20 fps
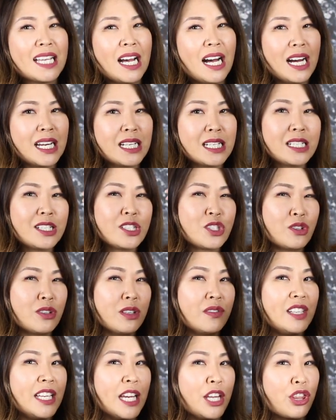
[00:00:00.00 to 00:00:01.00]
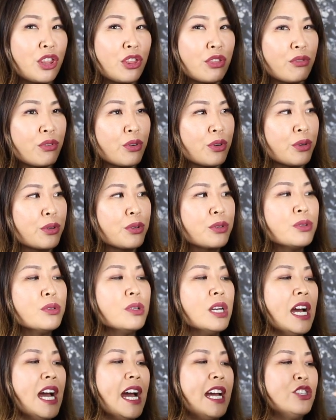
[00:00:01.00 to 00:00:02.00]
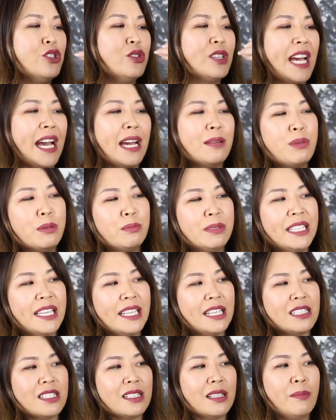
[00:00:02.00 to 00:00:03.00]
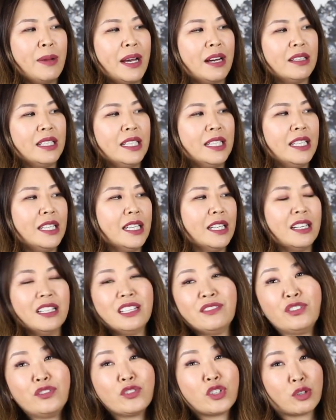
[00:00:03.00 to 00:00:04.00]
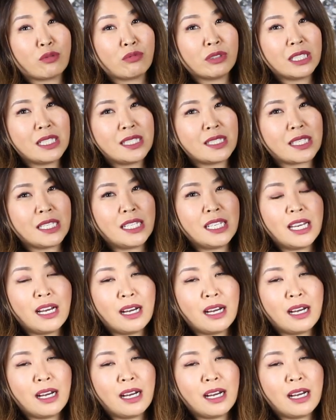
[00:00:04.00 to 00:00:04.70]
harder to sort of get through. You can probably get it to about here, and if you've got really skinny